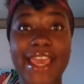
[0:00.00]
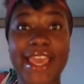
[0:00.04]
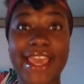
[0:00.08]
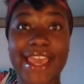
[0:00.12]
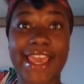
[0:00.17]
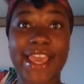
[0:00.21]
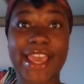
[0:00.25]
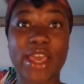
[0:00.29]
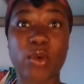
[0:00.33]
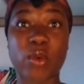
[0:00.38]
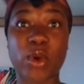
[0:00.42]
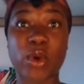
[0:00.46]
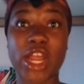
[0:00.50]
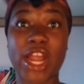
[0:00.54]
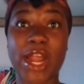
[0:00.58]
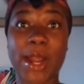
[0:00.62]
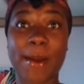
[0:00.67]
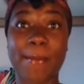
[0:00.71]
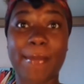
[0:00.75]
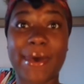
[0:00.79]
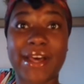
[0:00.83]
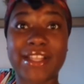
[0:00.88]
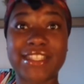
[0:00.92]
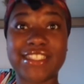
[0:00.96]
and we are
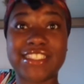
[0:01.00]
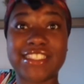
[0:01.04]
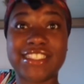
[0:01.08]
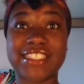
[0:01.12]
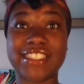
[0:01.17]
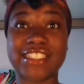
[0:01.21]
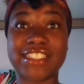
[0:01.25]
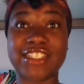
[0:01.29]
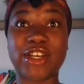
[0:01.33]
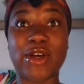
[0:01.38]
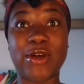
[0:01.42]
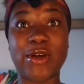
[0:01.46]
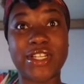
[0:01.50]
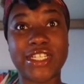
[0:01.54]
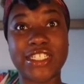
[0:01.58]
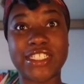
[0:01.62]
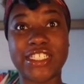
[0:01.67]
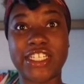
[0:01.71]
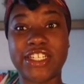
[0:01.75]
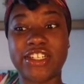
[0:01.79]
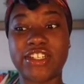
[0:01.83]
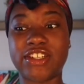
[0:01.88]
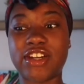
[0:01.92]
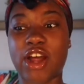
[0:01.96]
about to go to
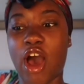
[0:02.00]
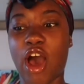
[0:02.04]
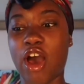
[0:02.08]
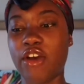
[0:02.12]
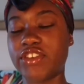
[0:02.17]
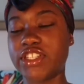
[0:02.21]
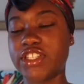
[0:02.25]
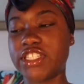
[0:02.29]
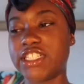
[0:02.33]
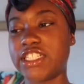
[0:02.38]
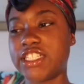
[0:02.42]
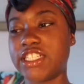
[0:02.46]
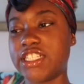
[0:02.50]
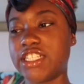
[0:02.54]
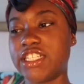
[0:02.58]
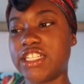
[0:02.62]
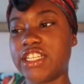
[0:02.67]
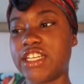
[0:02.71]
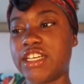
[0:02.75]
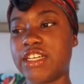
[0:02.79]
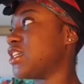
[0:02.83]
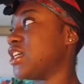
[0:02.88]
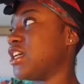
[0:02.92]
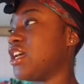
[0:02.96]
dinner.
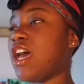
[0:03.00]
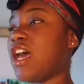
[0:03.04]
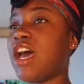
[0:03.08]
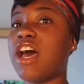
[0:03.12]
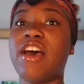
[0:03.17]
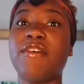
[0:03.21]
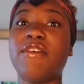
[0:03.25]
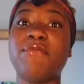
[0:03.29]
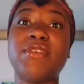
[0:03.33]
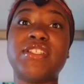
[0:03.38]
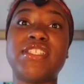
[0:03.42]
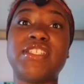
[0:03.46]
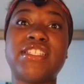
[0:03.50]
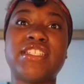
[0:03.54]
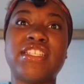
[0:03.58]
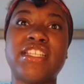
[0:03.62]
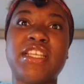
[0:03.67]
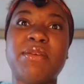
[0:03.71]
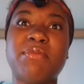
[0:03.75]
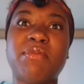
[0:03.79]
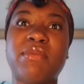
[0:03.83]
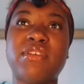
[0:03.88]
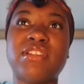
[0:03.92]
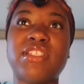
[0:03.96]
Obviously I've been
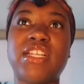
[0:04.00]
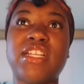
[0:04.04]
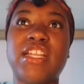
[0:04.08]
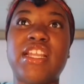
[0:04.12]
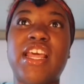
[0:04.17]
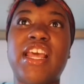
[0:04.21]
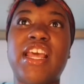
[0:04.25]
asleep most of the